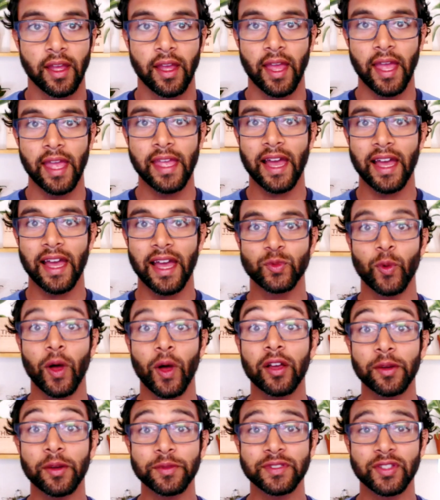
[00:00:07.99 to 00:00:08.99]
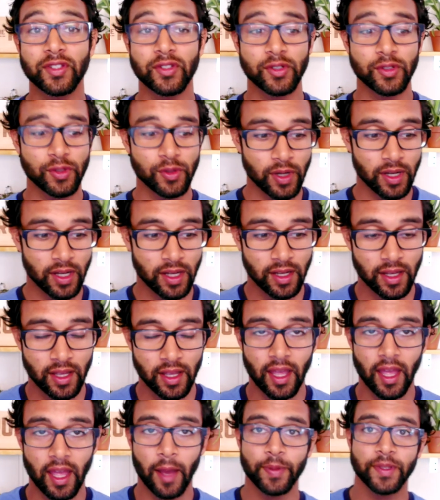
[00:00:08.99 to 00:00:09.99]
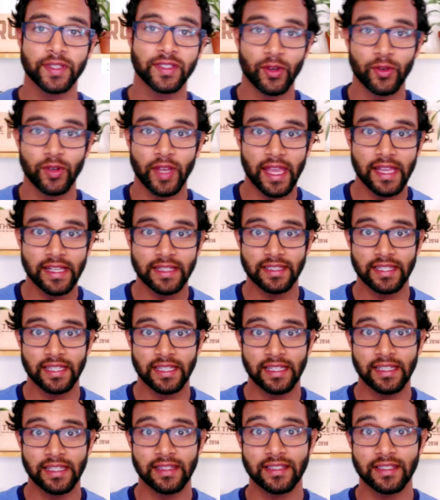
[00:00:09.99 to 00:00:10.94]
Hey guys, welcome to episode 18.